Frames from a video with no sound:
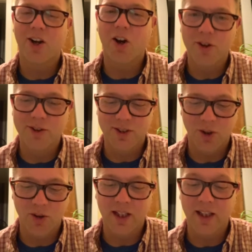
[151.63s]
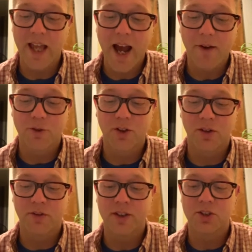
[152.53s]
also the laughter
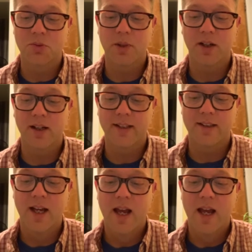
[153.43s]
of the Spirit